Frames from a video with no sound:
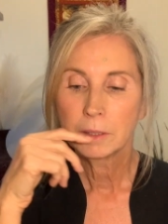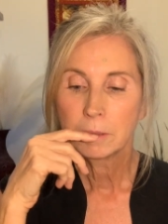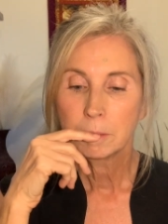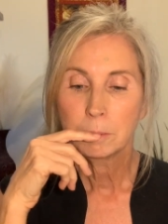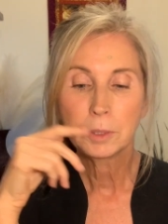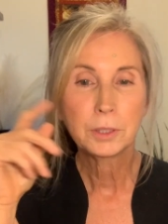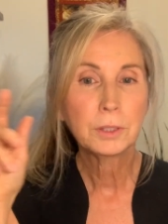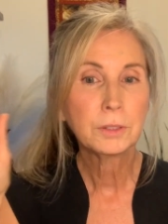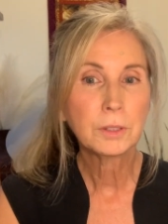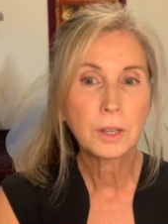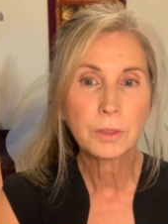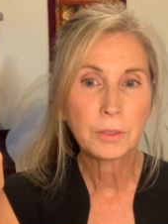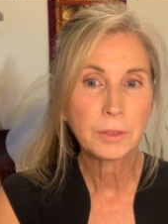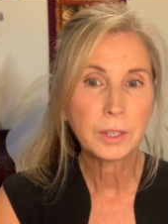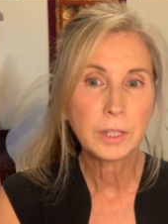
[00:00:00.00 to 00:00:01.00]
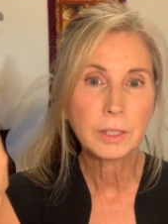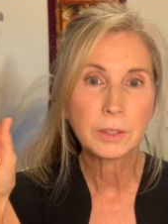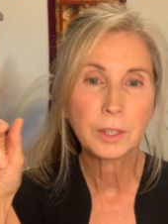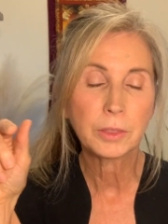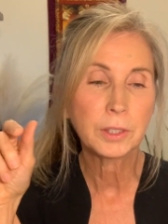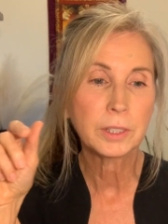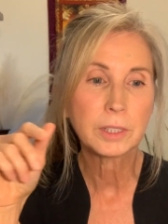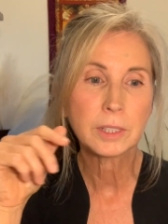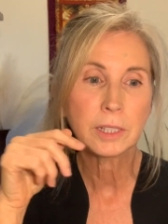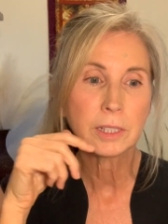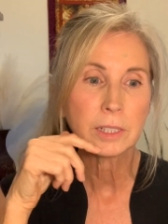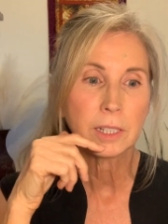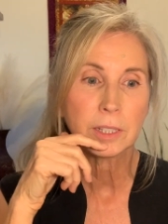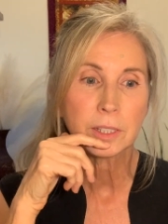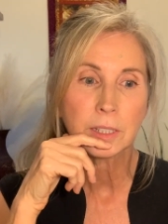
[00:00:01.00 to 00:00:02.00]
But do not think that these things
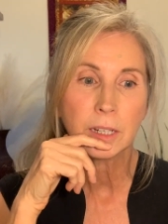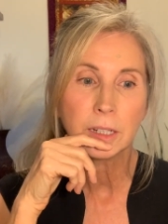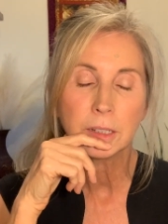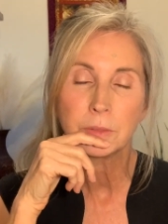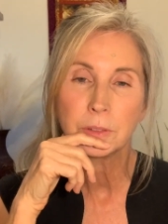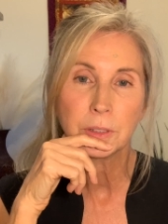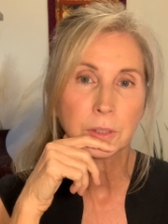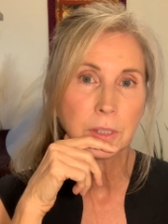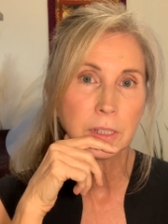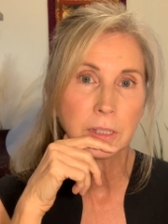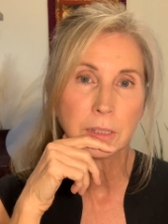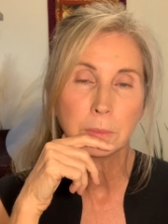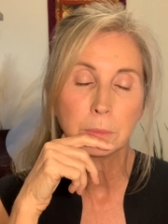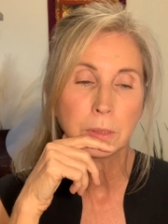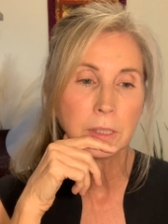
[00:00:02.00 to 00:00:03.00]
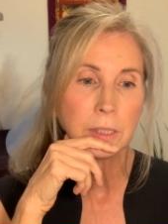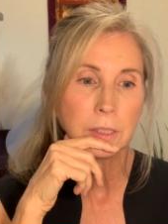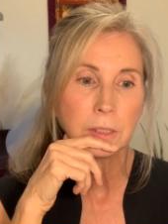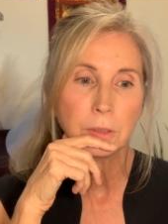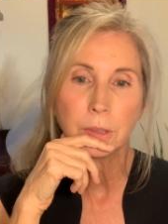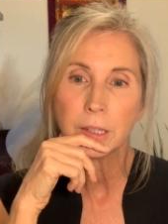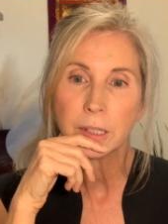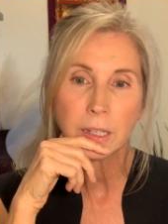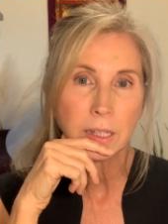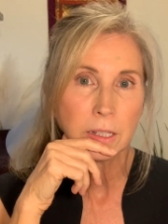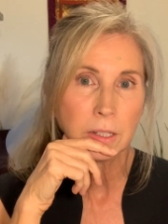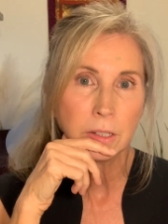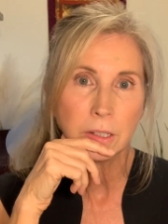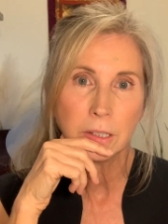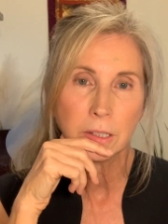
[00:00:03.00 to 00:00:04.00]
outside of you are going to complete you. They
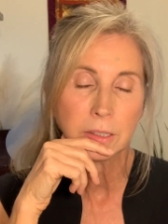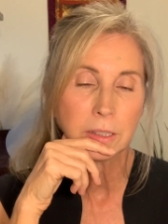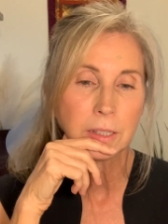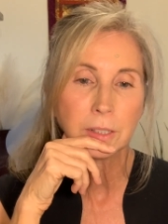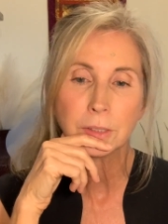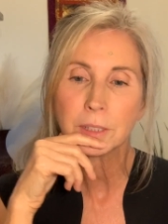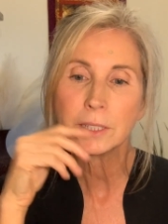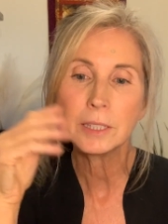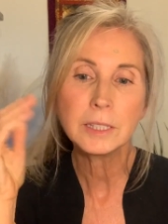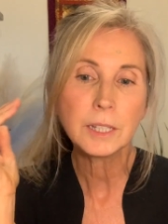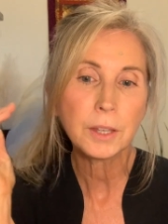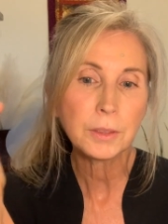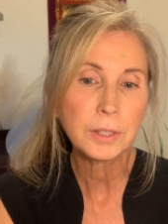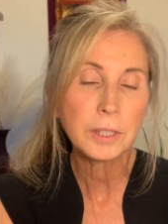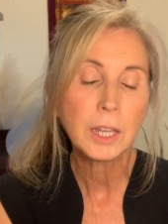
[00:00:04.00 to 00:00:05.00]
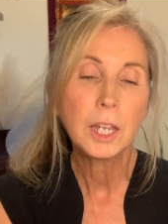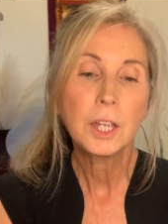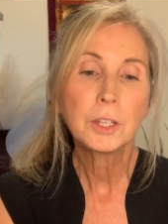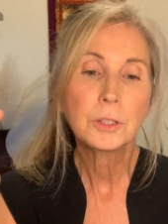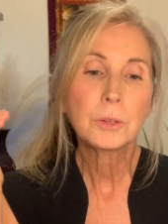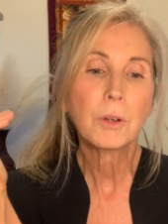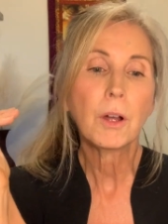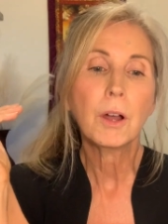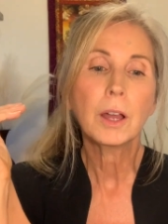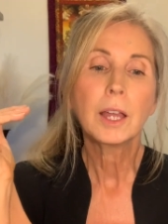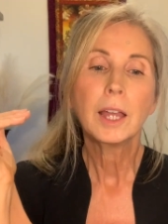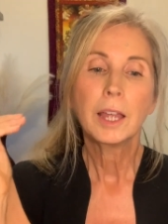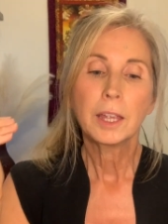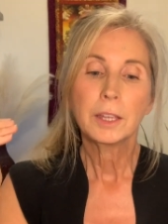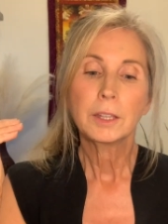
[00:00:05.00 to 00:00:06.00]
cannot. There's nothing.
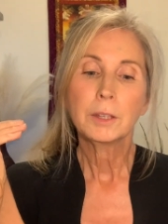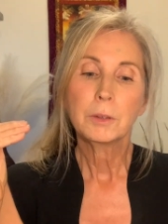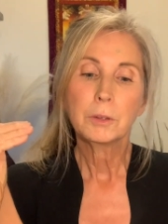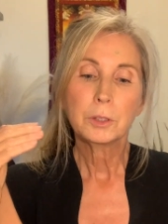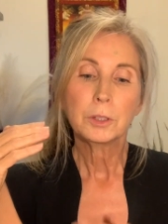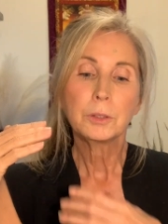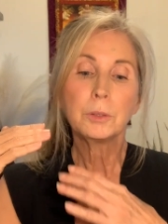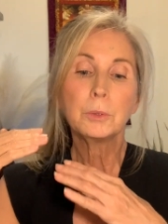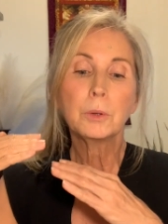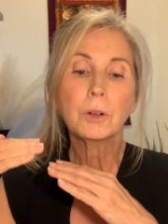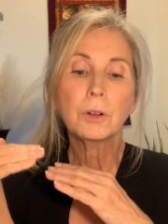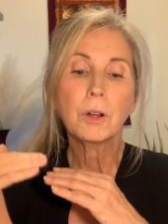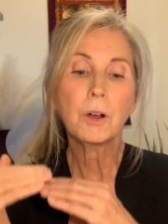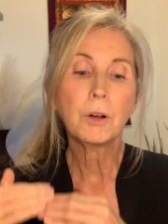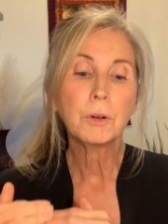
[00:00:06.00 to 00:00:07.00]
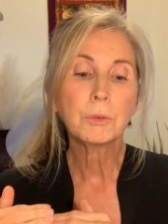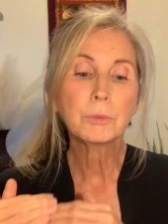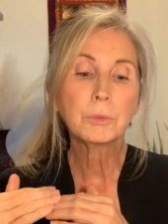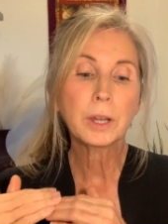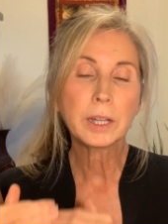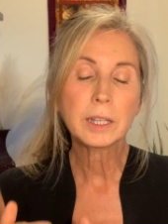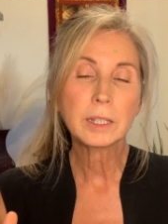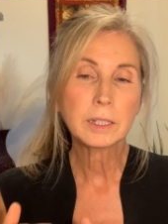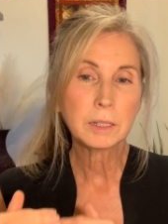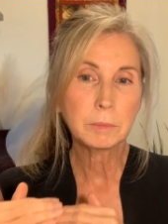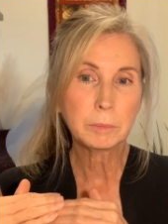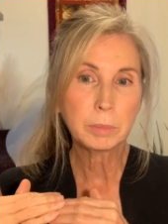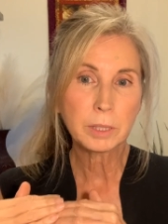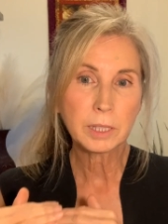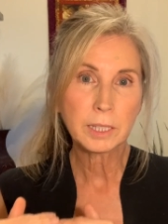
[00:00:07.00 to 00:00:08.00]
You are already
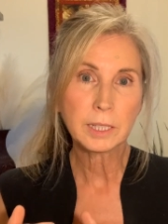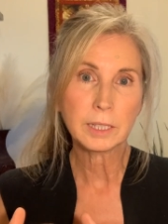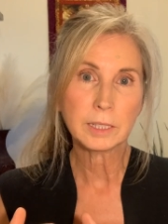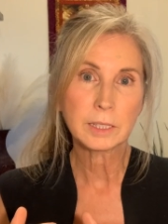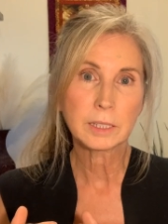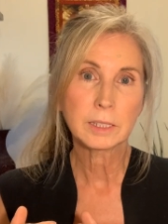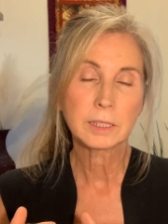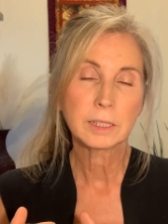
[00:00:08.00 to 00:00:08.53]
complete.